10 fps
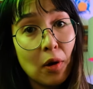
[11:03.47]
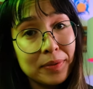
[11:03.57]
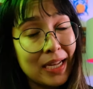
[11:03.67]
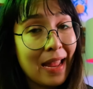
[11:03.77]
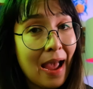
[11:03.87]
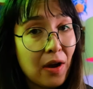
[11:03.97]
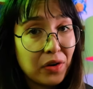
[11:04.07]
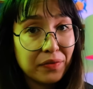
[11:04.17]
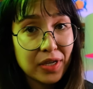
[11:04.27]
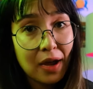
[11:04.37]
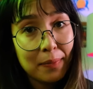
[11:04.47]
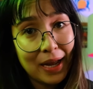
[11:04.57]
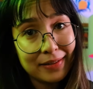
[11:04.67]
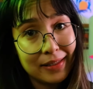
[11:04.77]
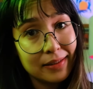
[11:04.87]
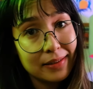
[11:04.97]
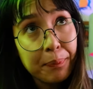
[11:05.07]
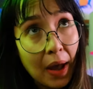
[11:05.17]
opting out of databases,